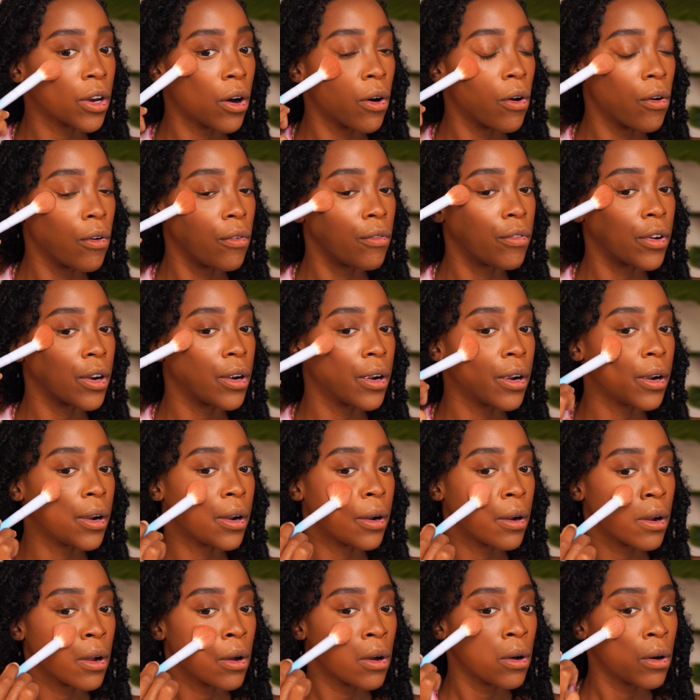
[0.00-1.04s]

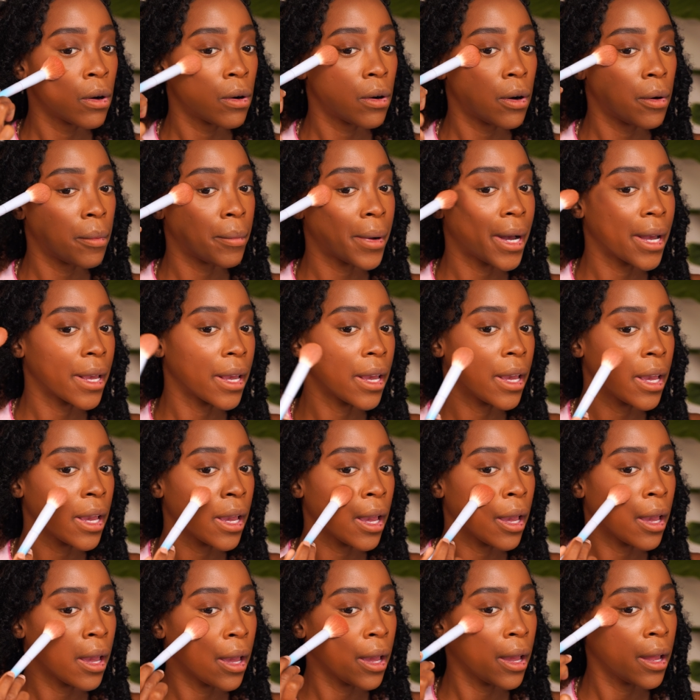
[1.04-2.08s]
over on my
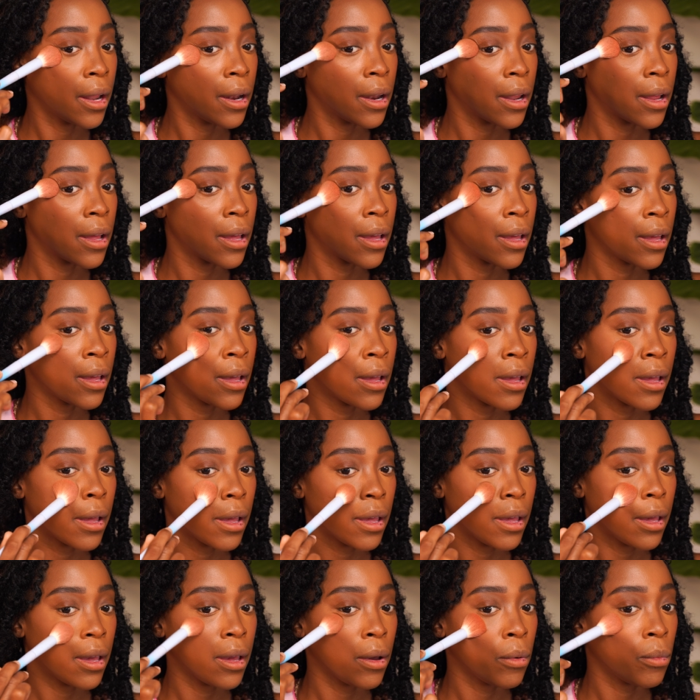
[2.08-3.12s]
hand,
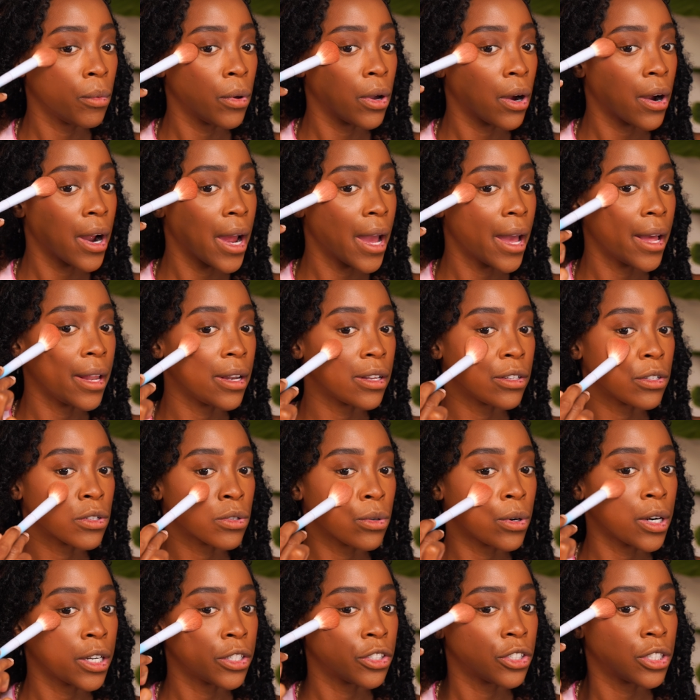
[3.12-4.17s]
and we are adding to
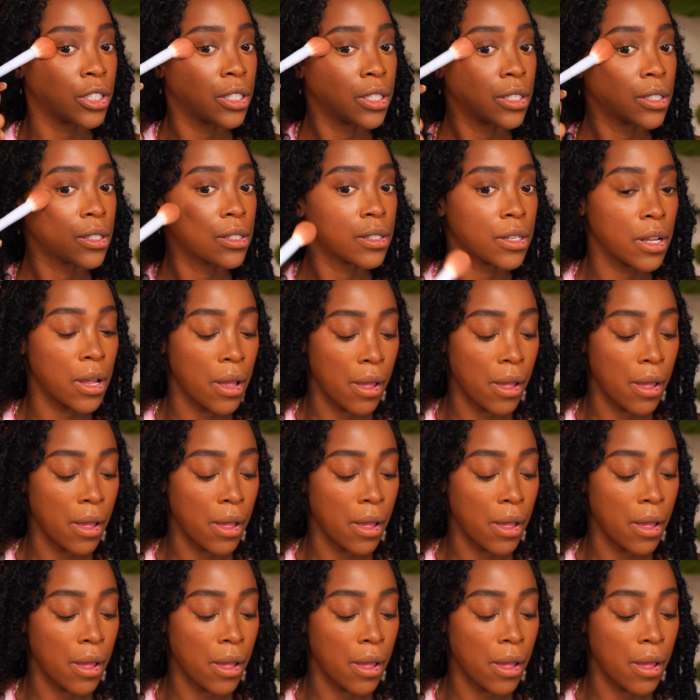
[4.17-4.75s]
our cheeks.